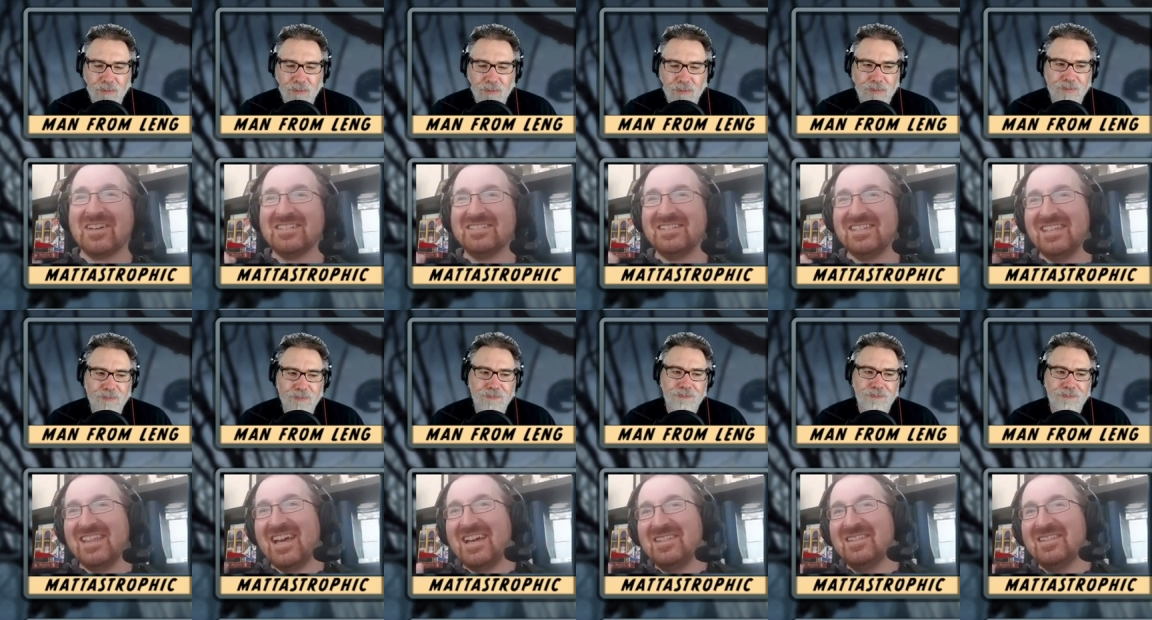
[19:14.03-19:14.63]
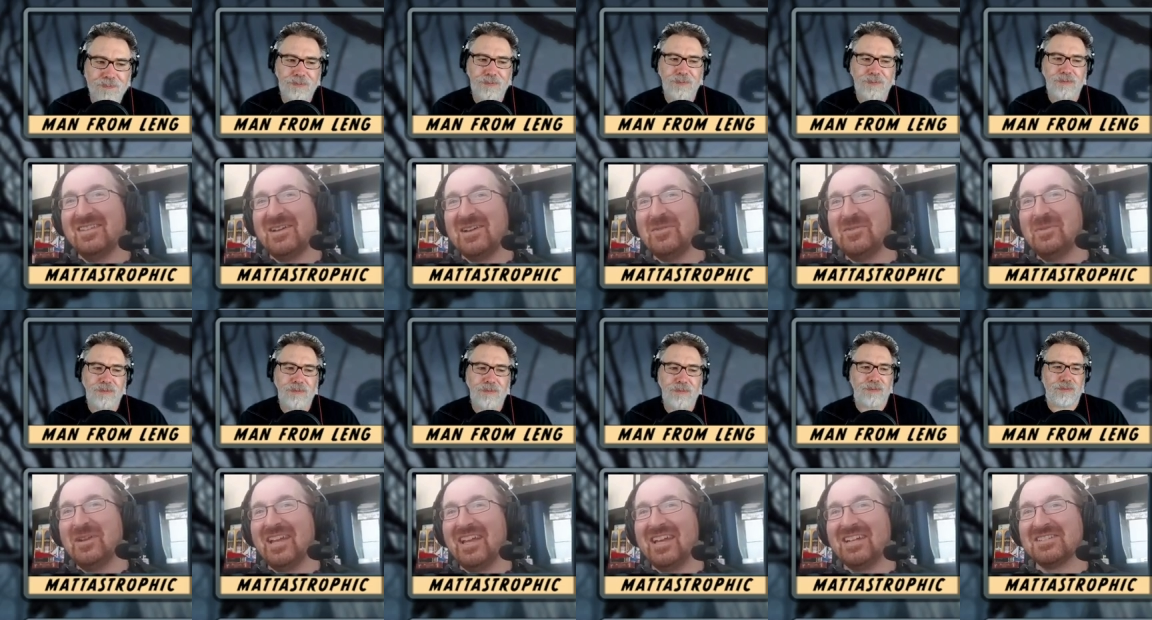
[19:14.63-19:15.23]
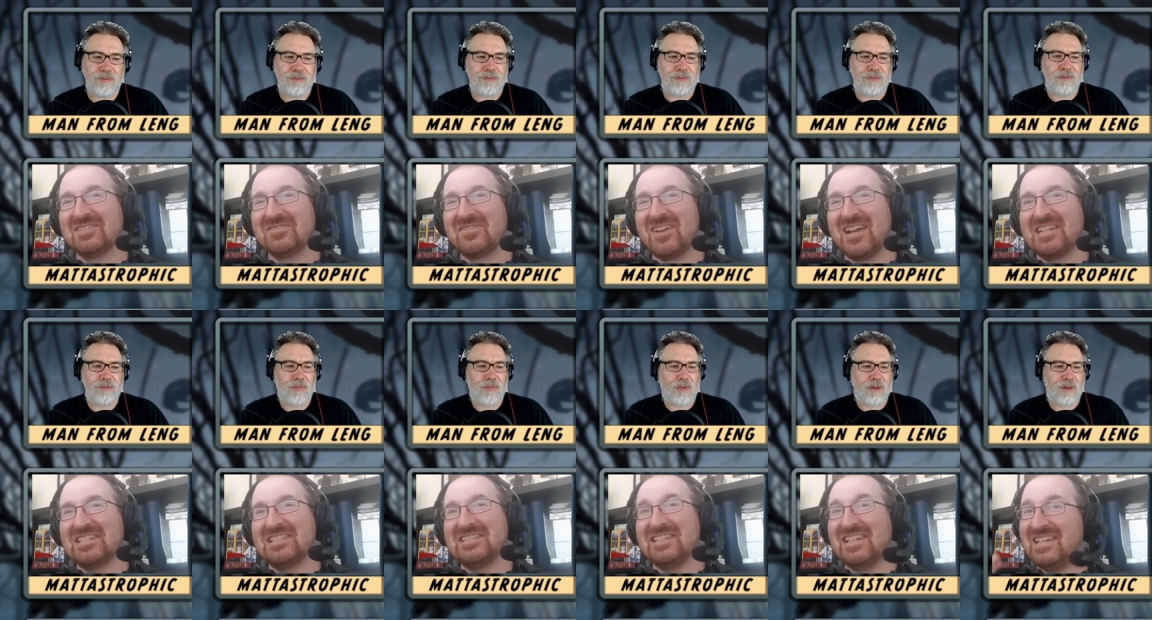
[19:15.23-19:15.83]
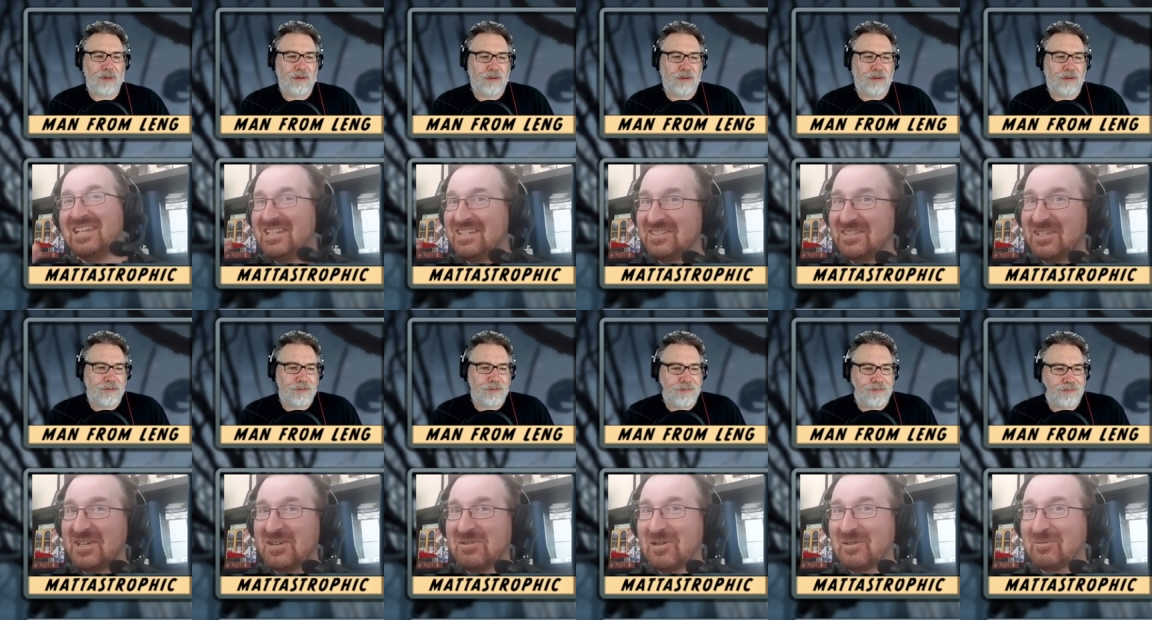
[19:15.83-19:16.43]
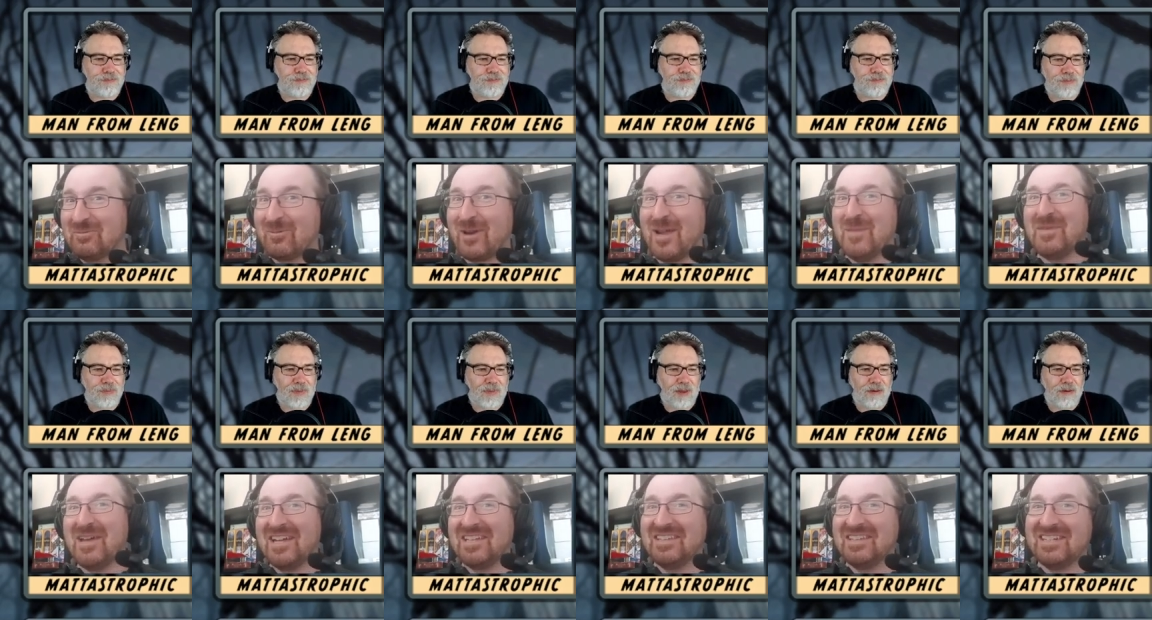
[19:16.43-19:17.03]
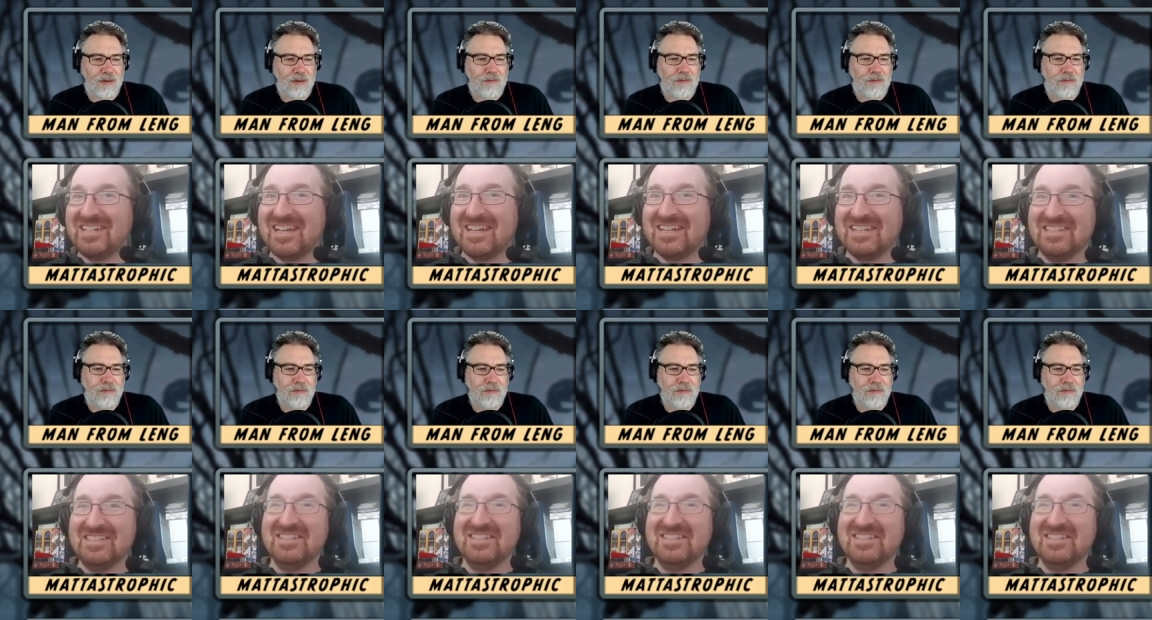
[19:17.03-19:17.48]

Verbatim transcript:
Speaker 1: see that in my opening hand is Rex, it is going right back in the deck.